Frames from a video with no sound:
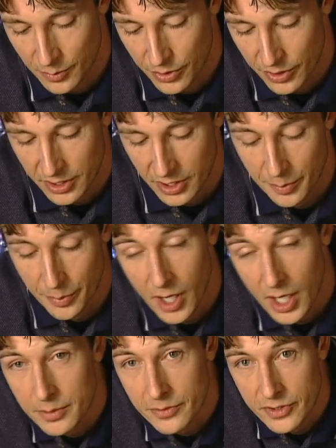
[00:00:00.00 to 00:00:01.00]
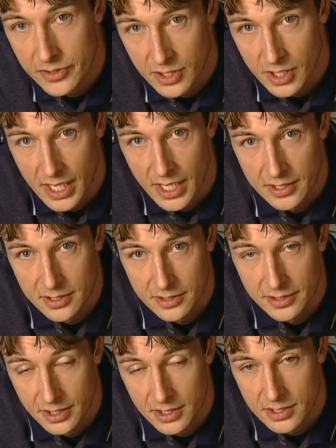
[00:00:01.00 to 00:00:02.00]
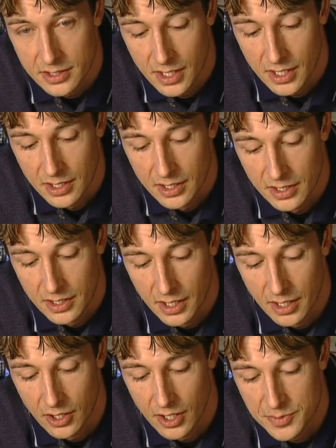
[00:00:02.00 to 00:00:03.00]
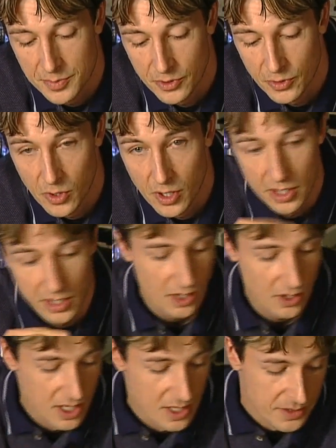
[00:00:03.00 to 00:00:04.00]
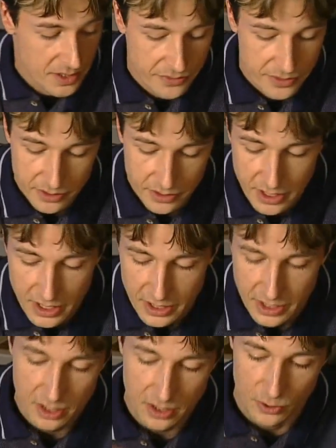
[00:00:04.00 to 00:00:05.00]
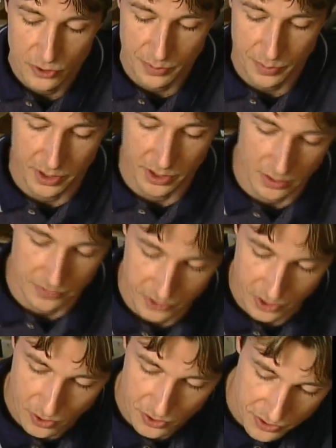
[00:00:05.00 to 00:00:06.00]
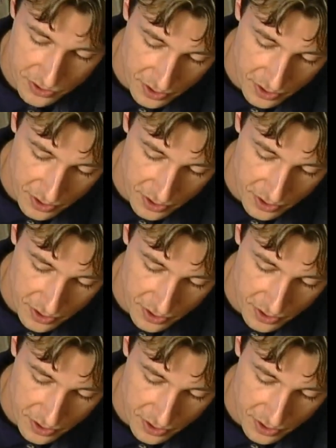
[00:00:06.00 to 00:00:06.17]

put it in the bottom of this glass on the inside and not spill the water. Now, if you get a close-up on here, if you notice